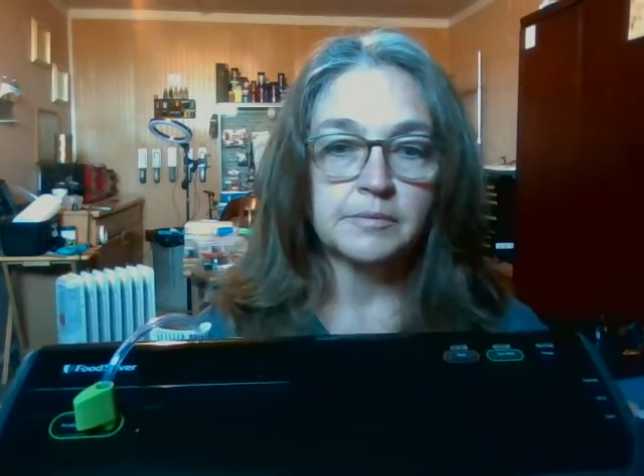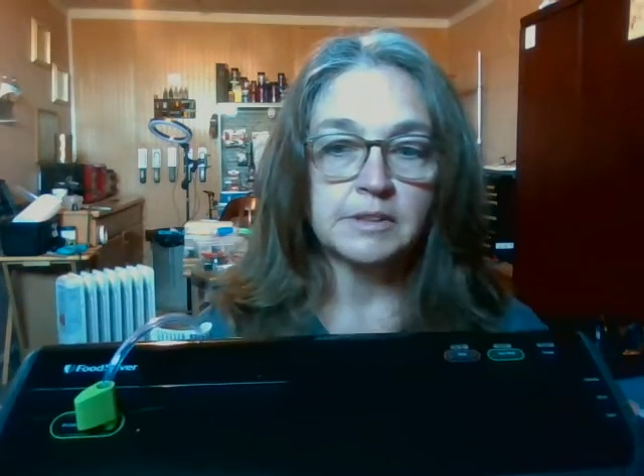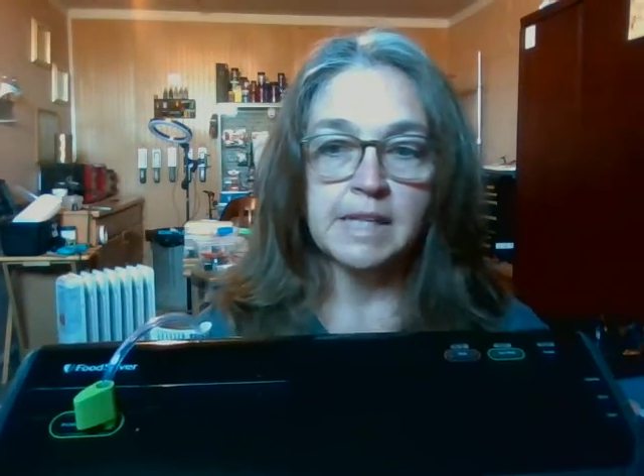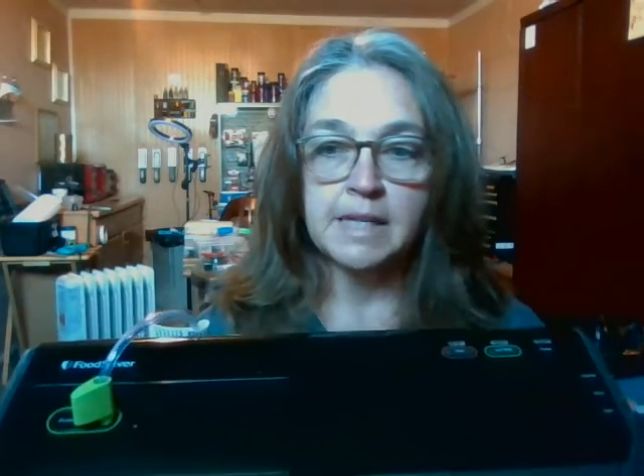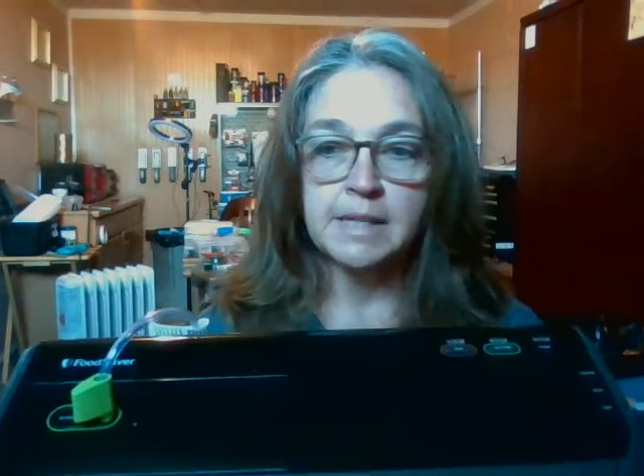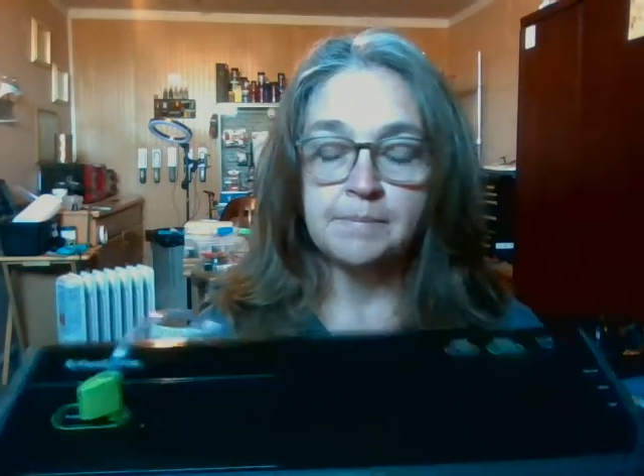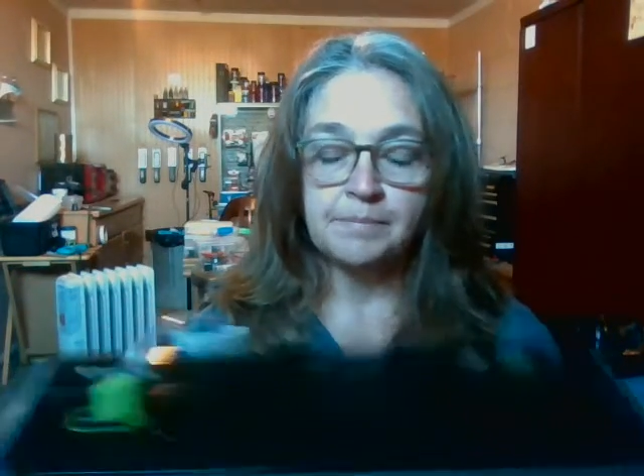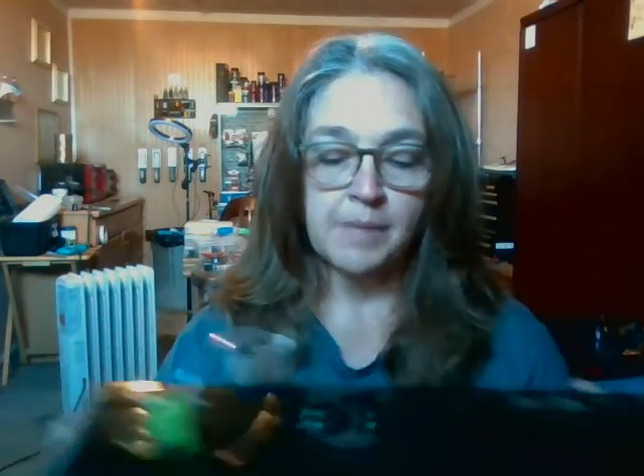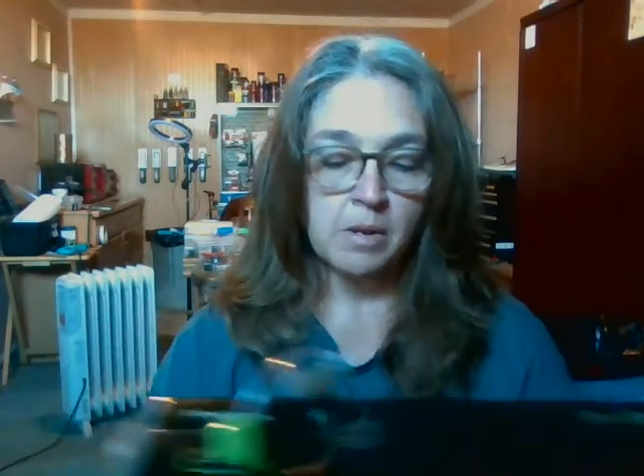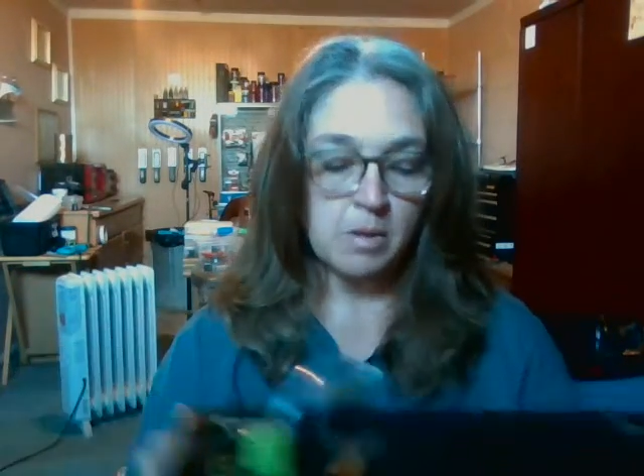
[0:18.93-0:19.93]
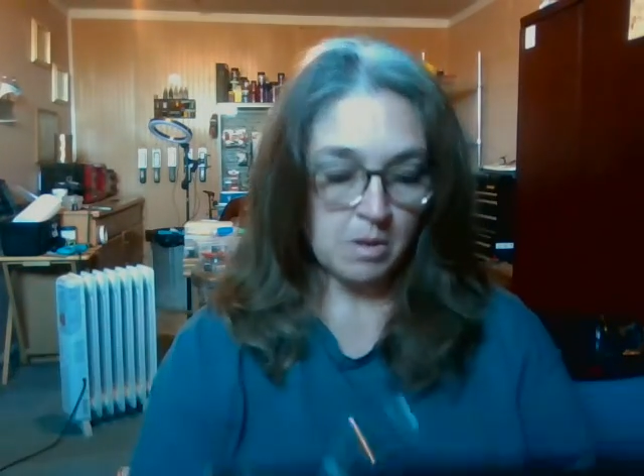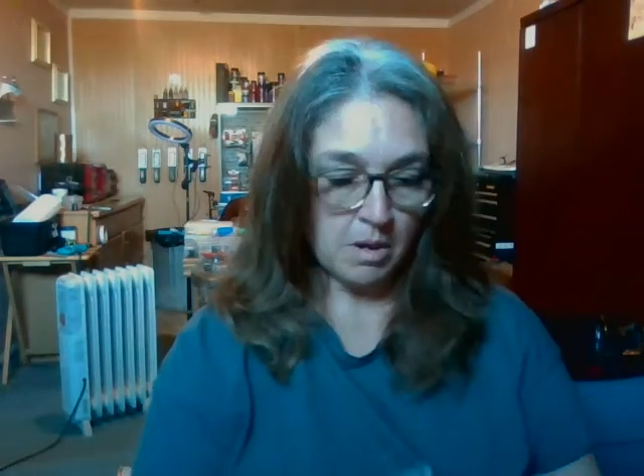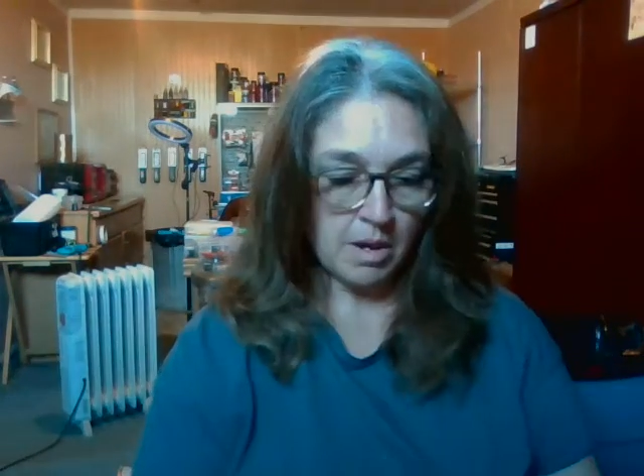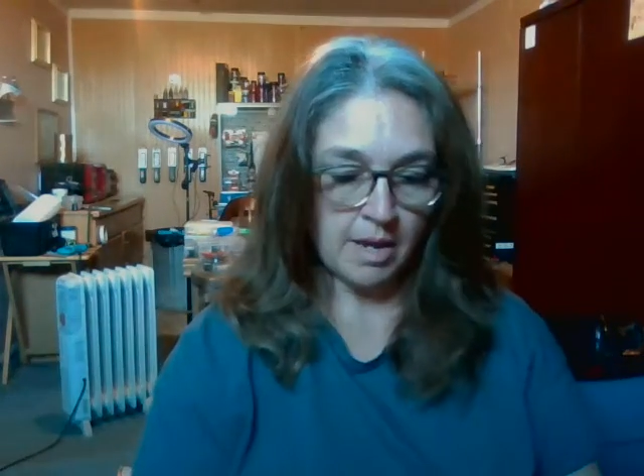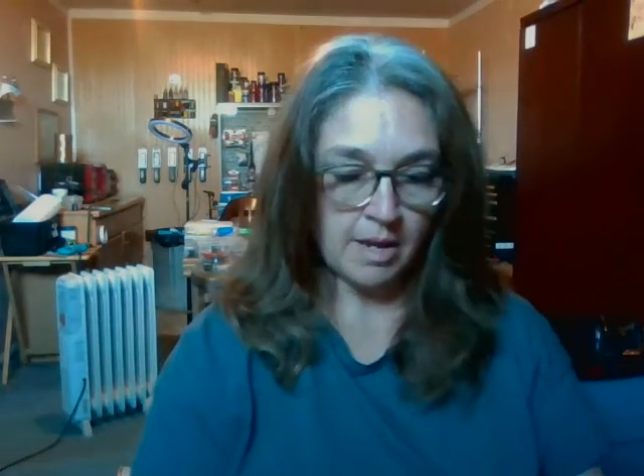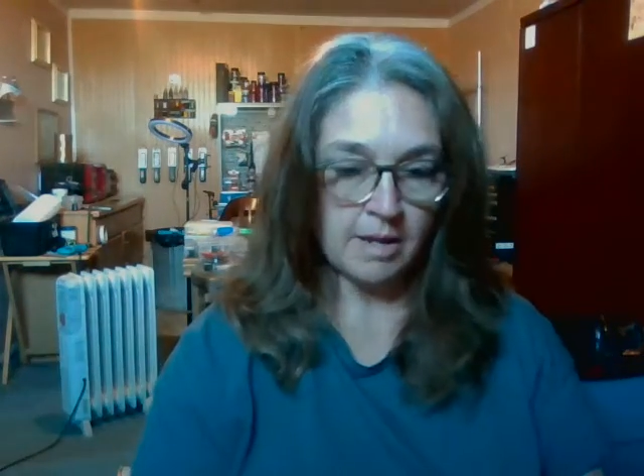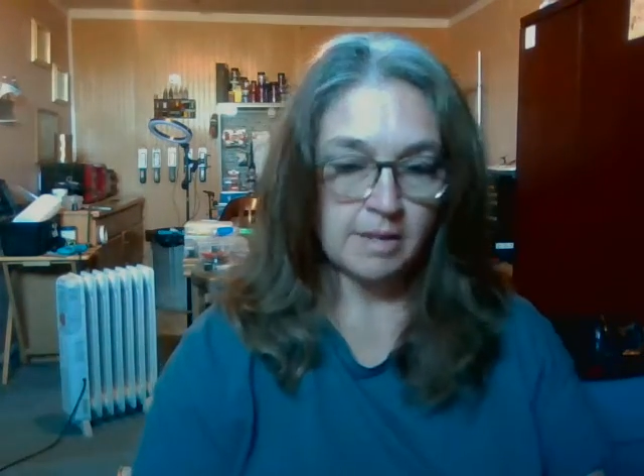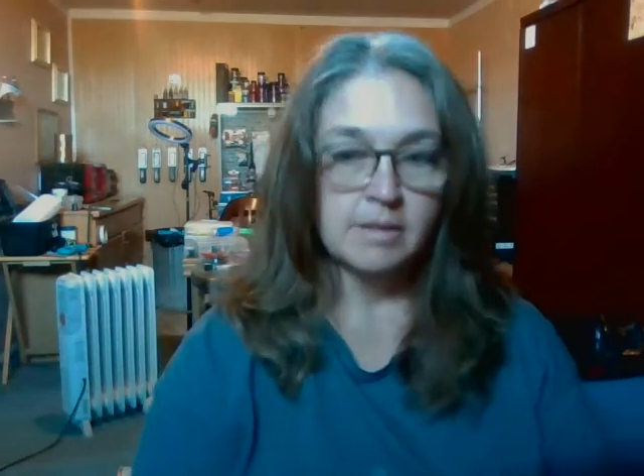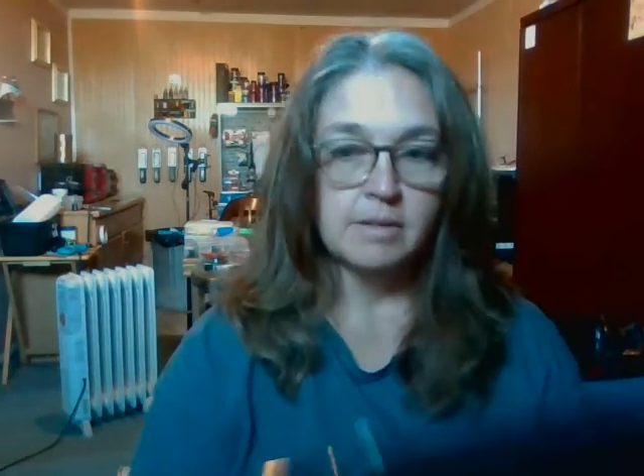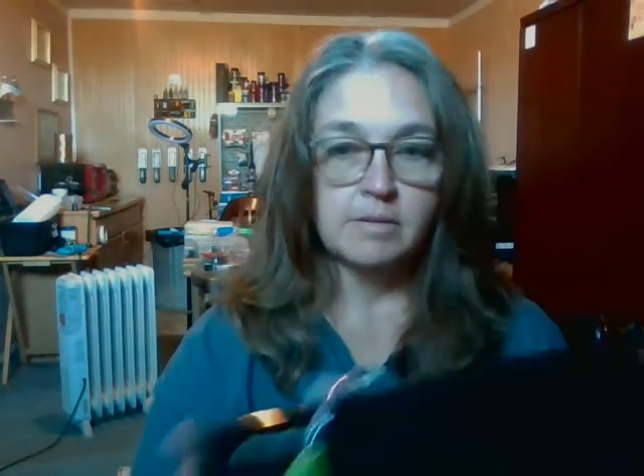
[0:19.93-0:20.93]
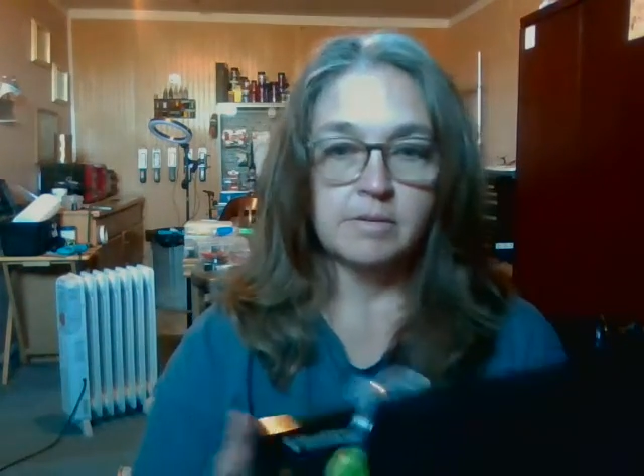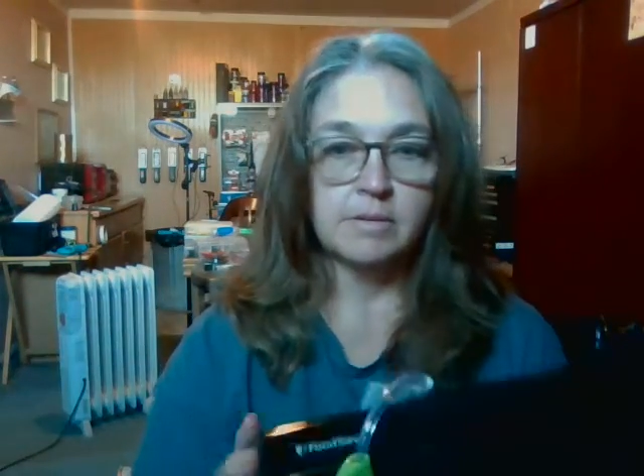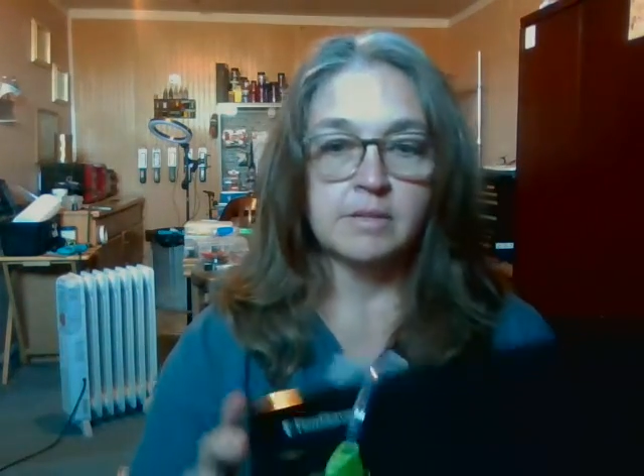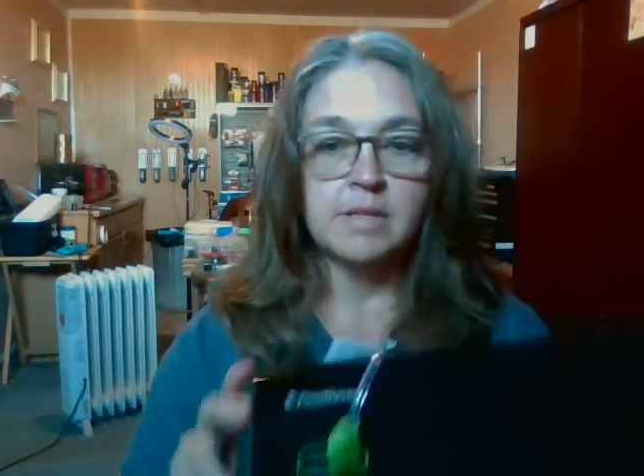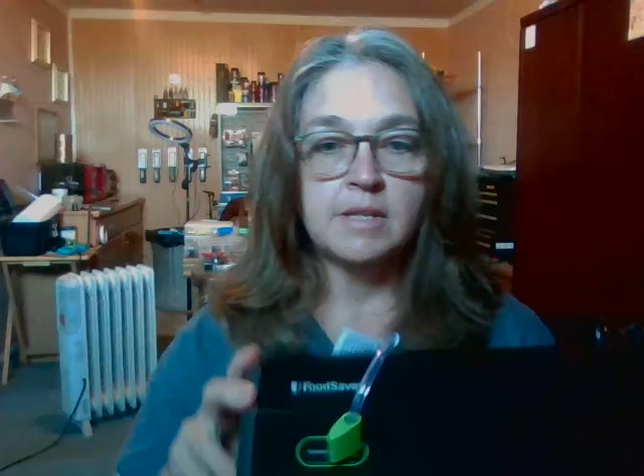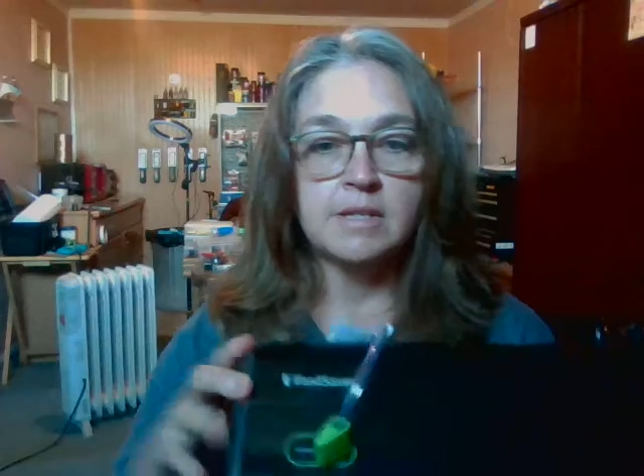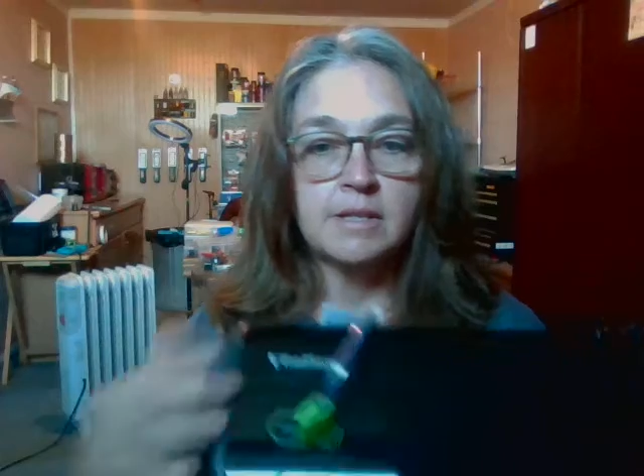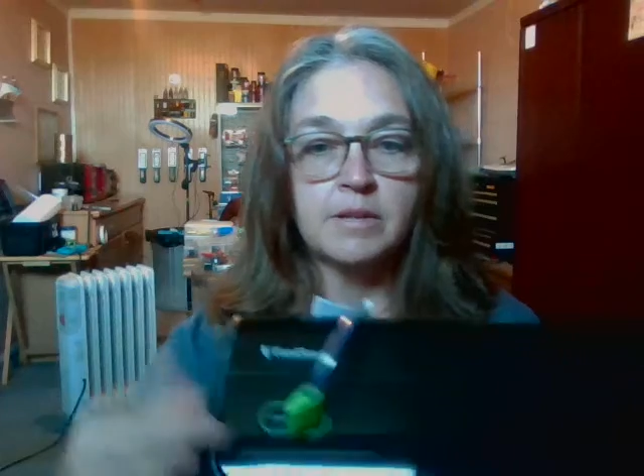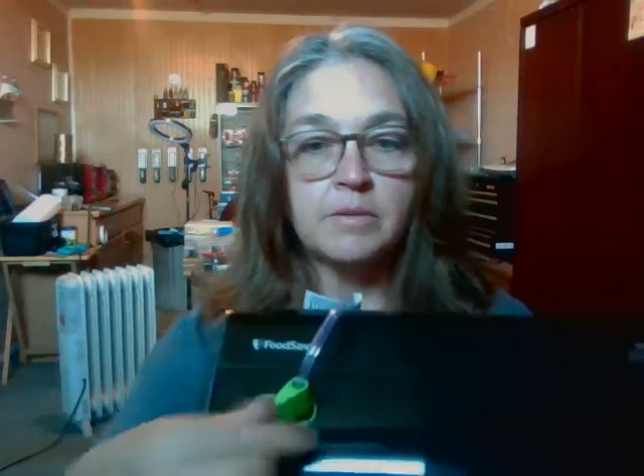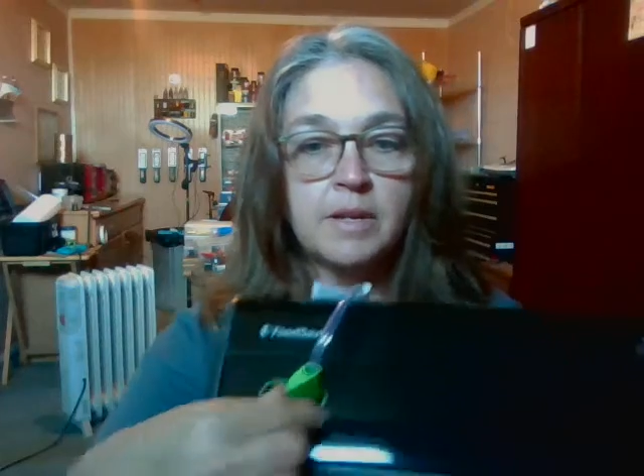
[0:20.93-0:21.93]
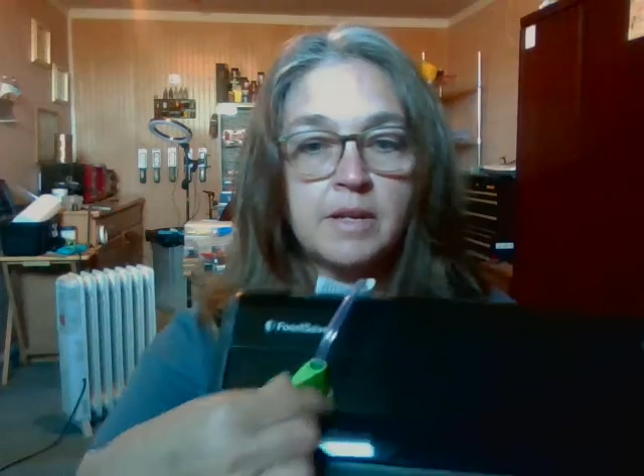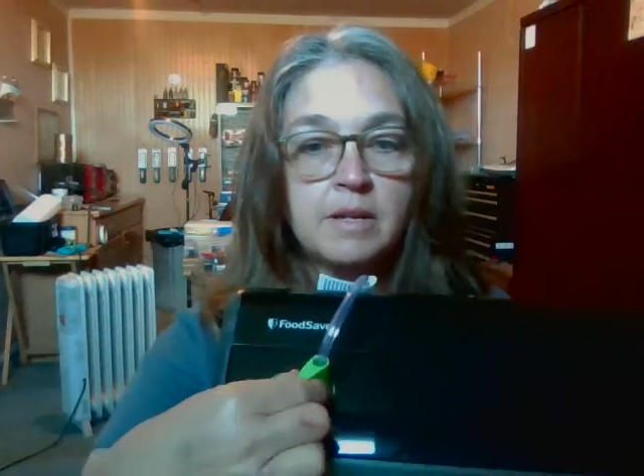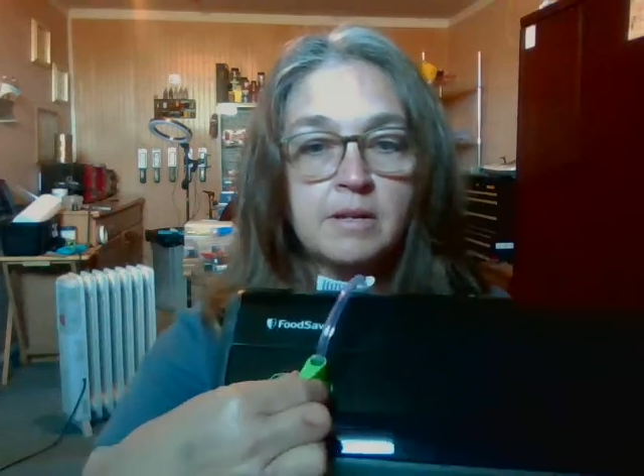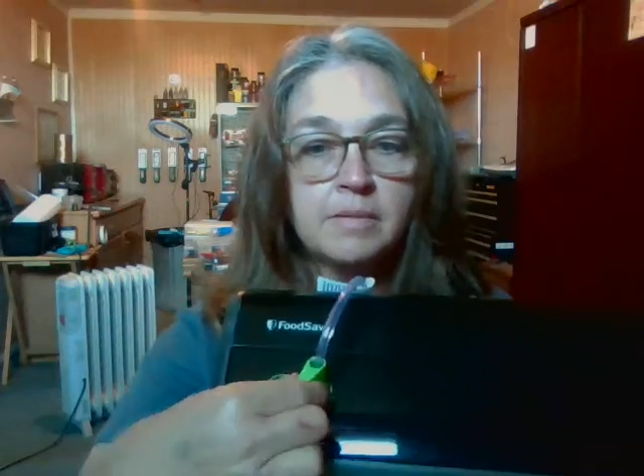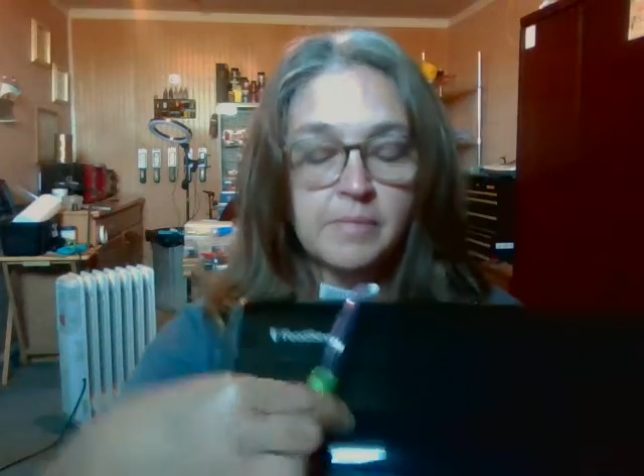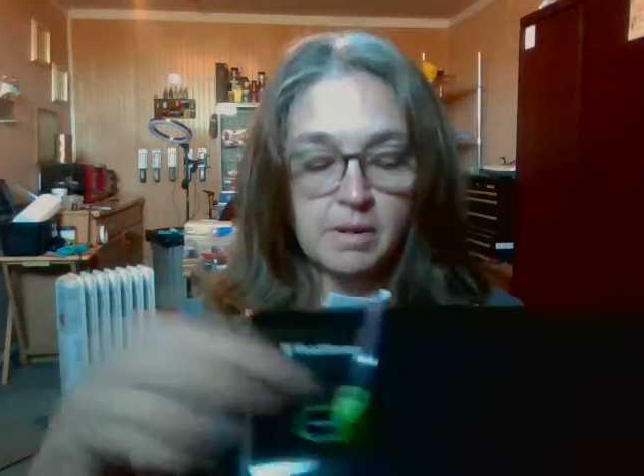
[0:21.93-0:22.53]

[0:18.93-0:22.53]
okay, and see this little thing here?